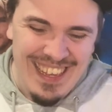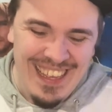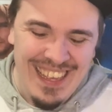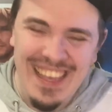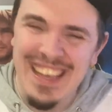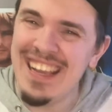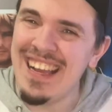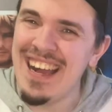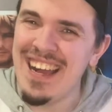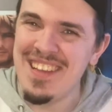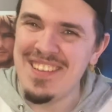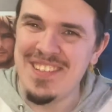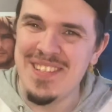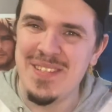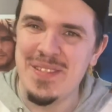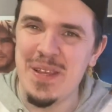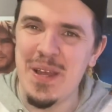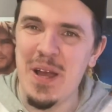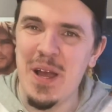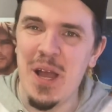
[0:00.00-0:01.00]
Hey
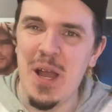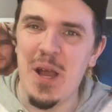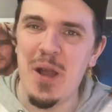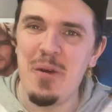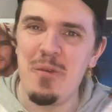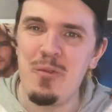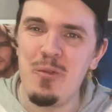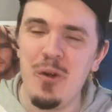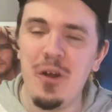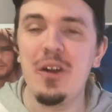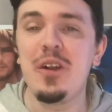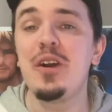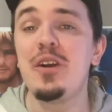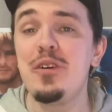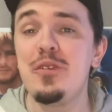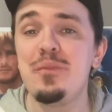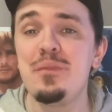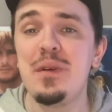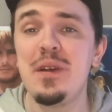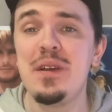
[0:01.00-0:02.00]
guys,
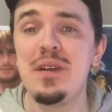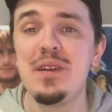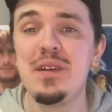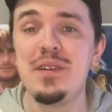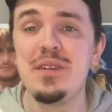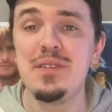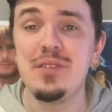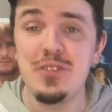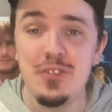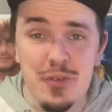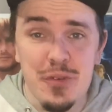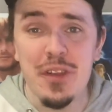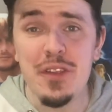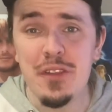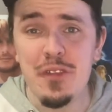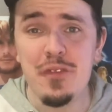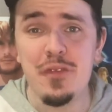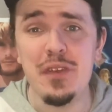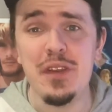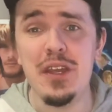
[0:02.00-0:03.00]
welcome to
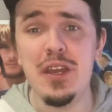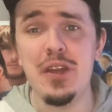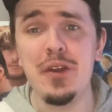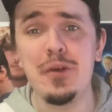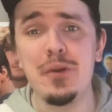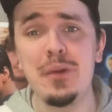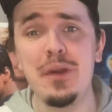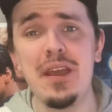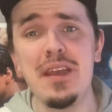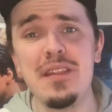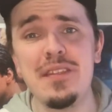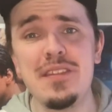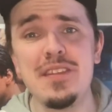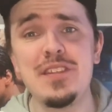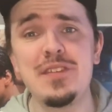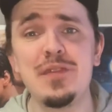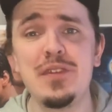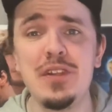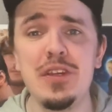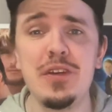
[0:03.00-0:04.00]
another video. In
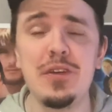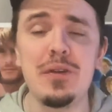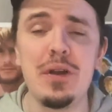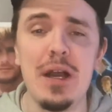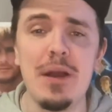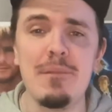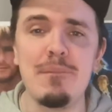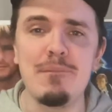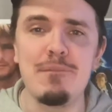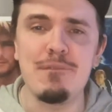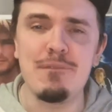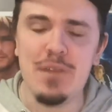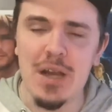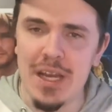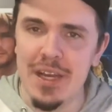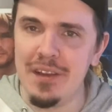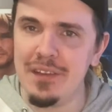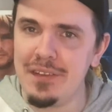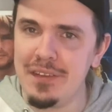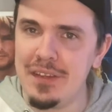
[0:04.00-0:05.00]
this video, I'm
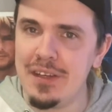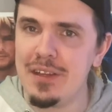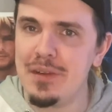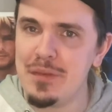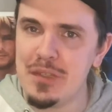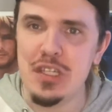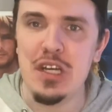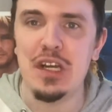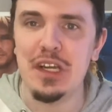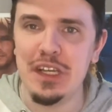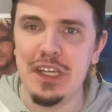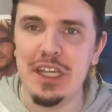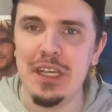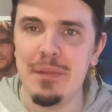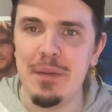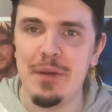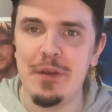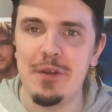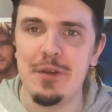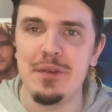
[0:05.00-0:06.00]
finally going to be talking
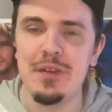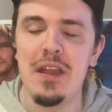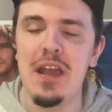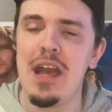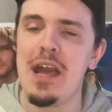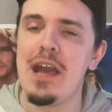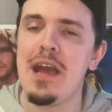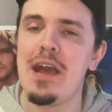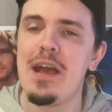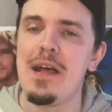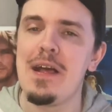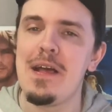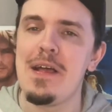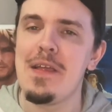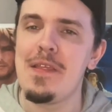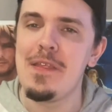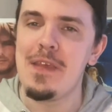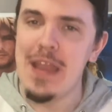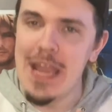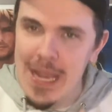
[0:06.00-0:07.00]
about
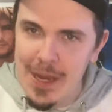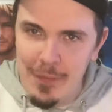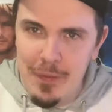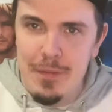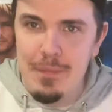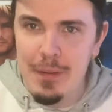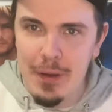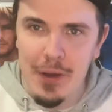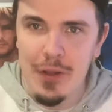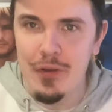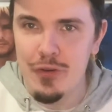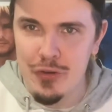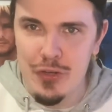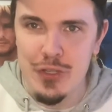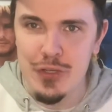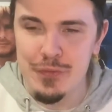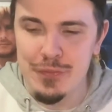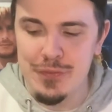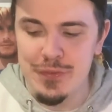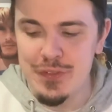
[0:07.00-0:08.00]
the Harry Potter
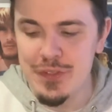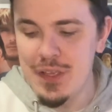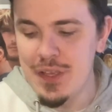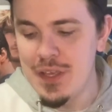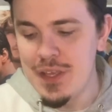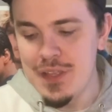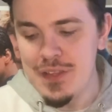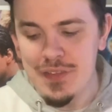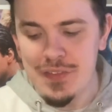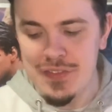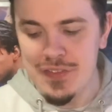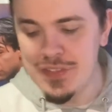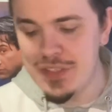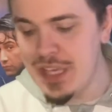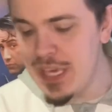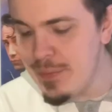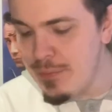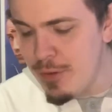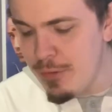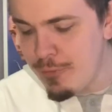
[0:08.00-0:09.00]
news. This has
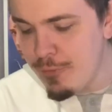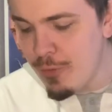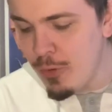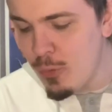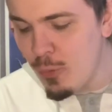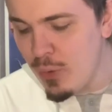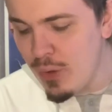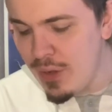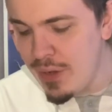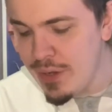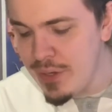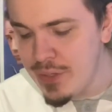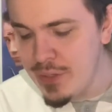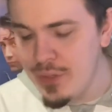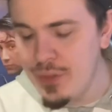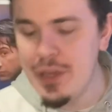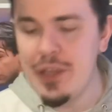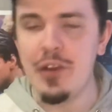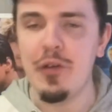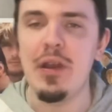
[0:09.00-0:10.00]
came out for a
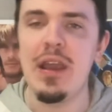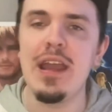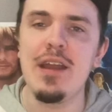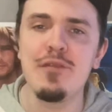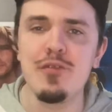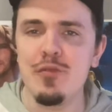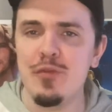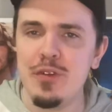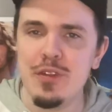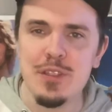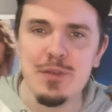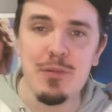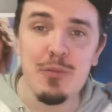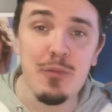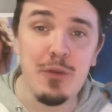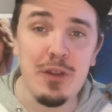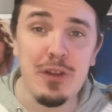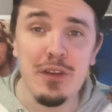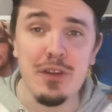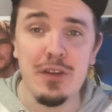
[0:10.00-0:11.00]
while. I know everyone's
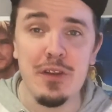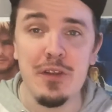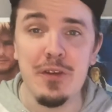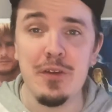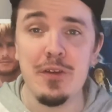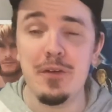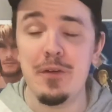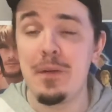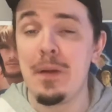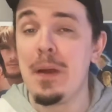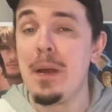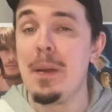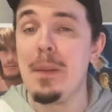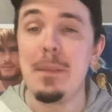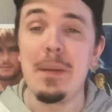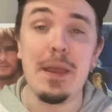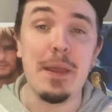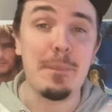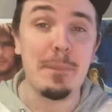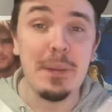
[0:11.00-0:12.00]
been wanting to know
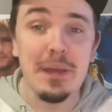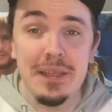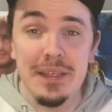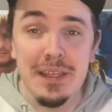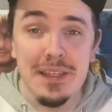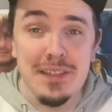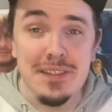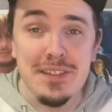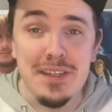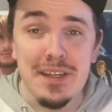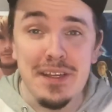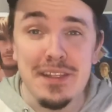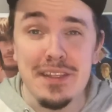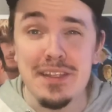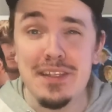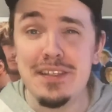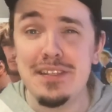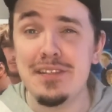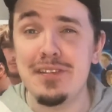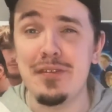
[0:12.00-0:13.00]
my opinions on
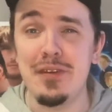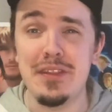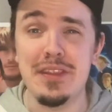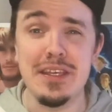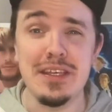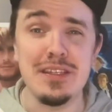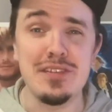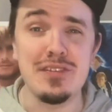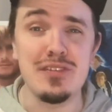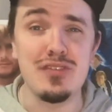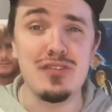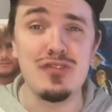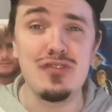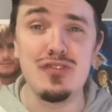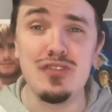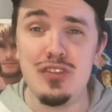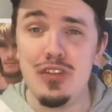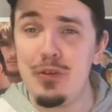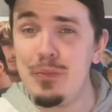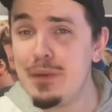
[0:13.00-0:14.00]
this. Do I think it's a
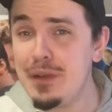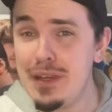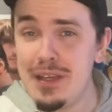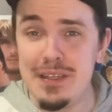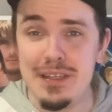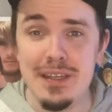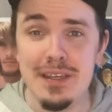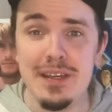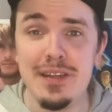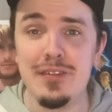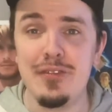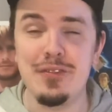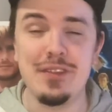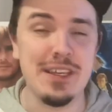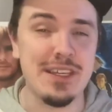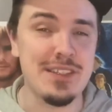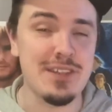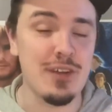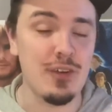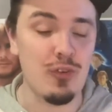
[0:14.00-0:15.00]
stupid idea? Do I
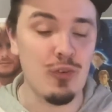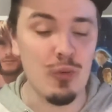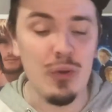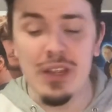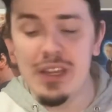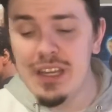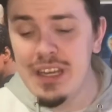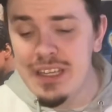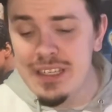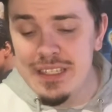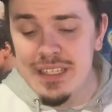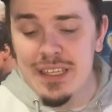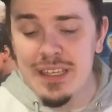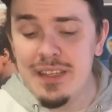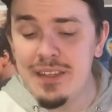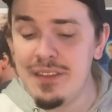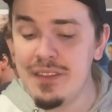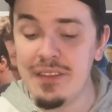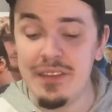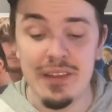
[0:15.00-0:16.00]
think it's a great
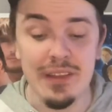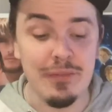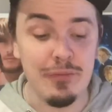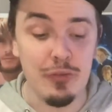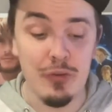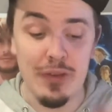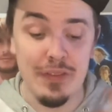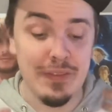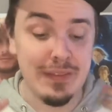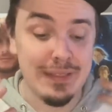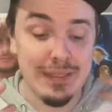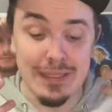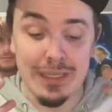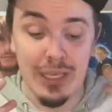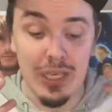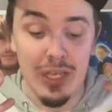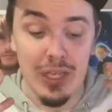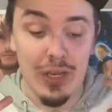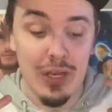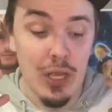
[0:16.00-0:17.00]
idea? Do I
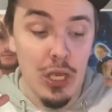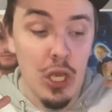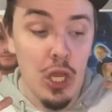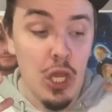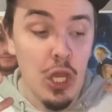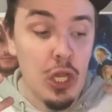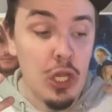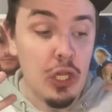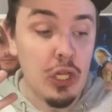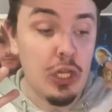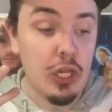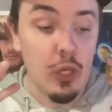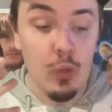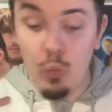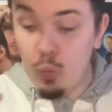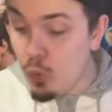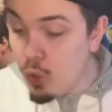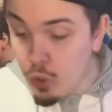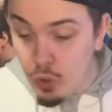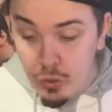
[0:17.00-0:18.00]
think it could
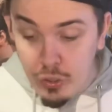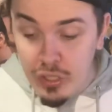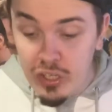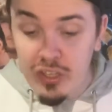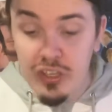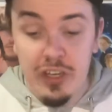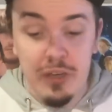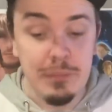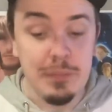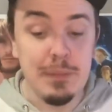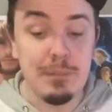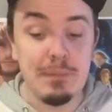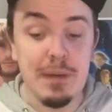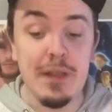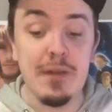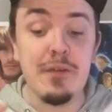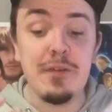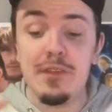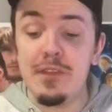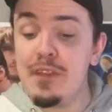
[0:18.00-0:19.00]
work? Could it be
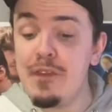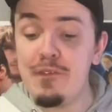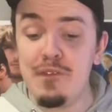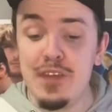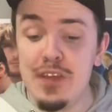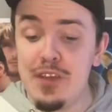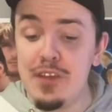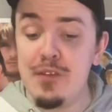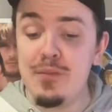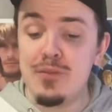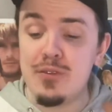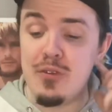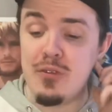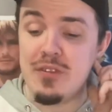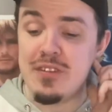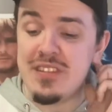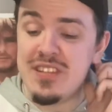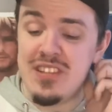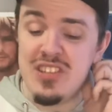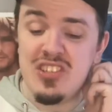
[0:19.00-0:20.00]
better than the films? Or
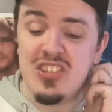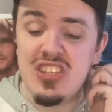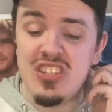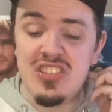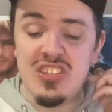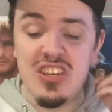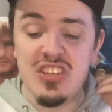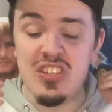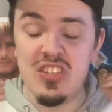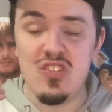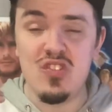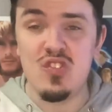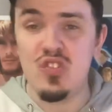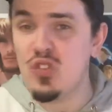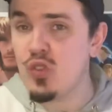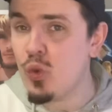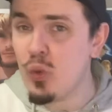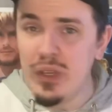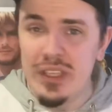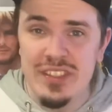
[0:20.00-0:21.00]
is this just a
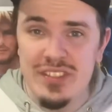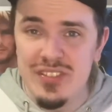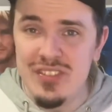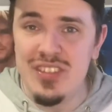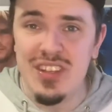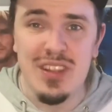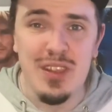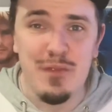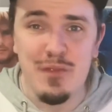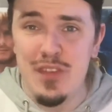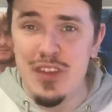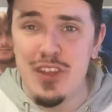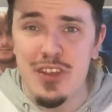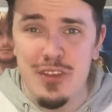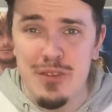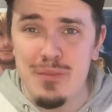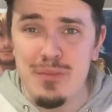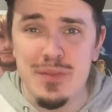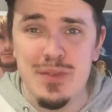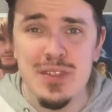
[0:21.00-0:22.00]
disgrace to the
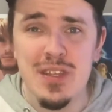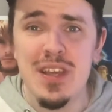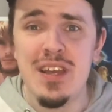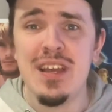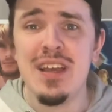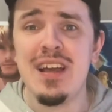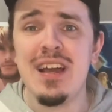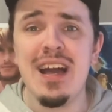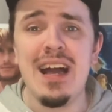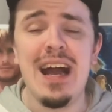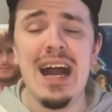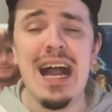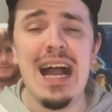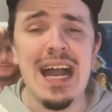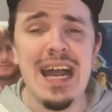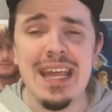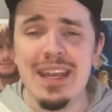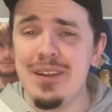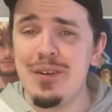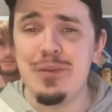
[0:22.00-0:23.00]
films?
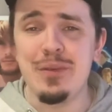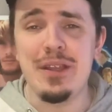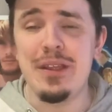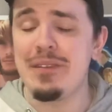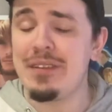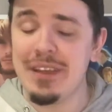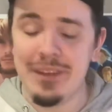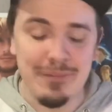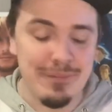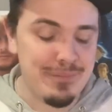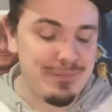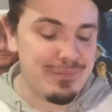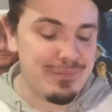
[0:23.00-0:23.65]
I don't, like,